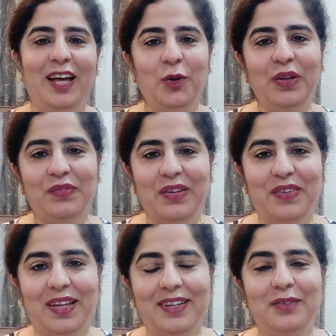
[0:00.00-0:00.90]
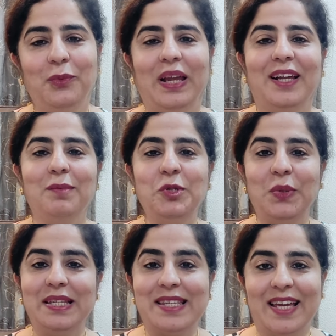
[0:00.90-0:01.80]
Hello everyone, welcome to
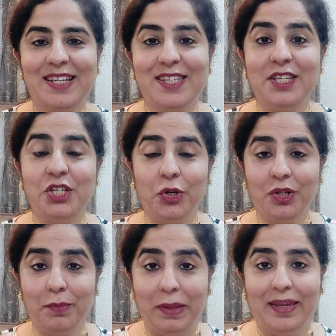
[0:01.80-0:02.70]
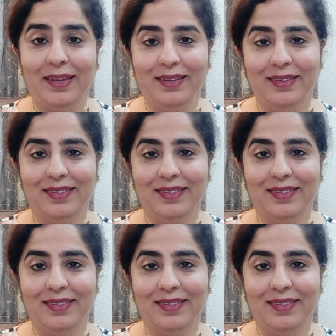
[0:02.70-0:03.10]
Insights into Your Being.